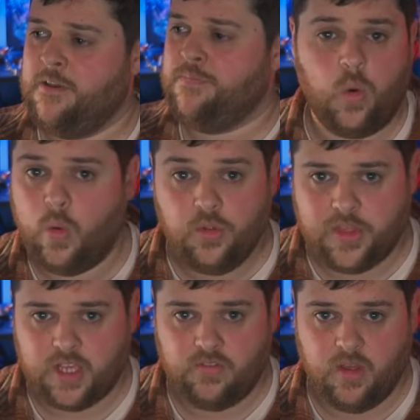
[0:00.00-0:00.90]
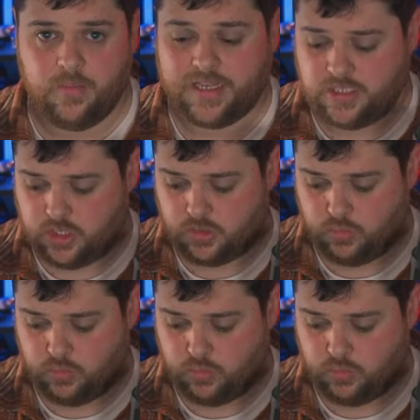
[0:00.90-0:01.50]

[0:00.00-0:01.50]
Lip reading: The whole thing of them is